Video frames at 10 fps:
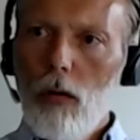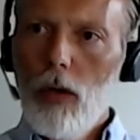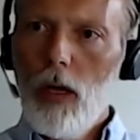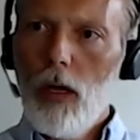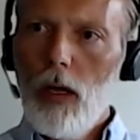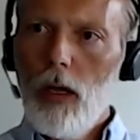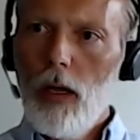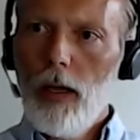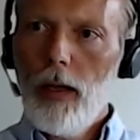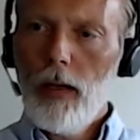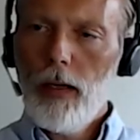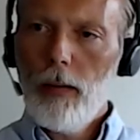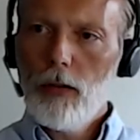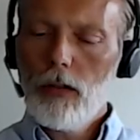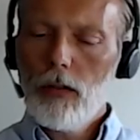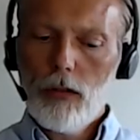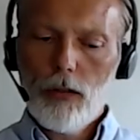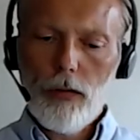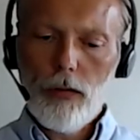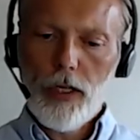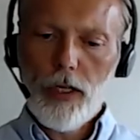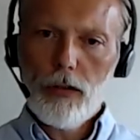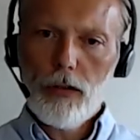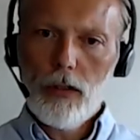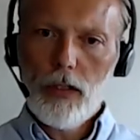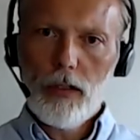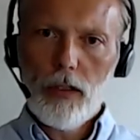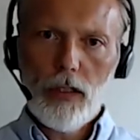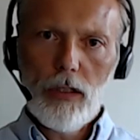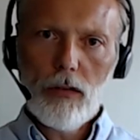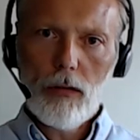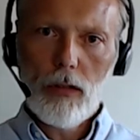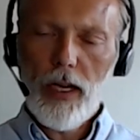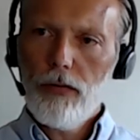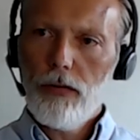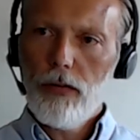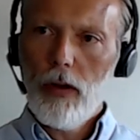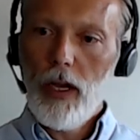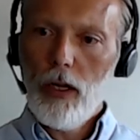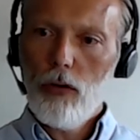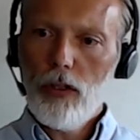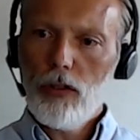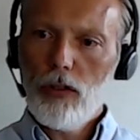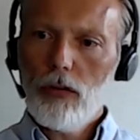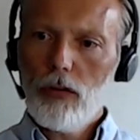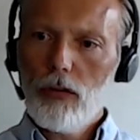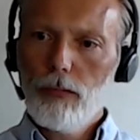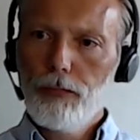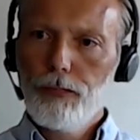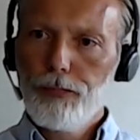So uh, let me just uh, turn the attention to the attendees or guests. Uh, any questions?